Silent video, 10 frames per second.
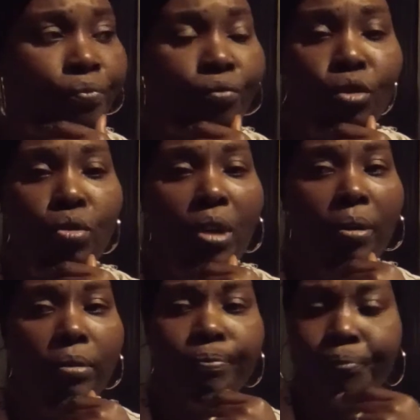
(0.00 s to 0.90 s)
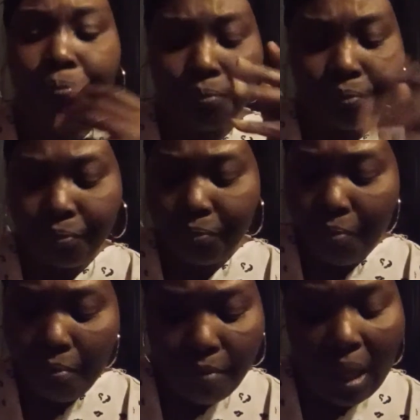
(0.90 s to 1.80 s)
you know
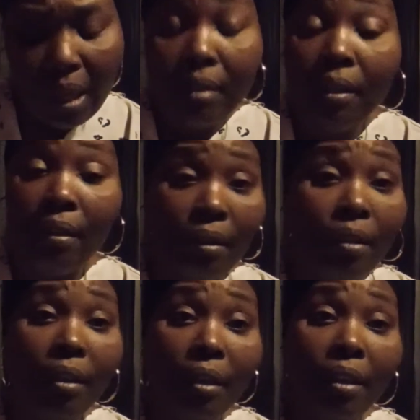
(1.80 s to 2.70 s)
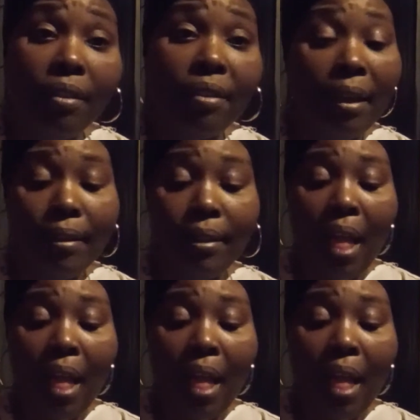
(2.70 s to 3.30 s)
and he's nice.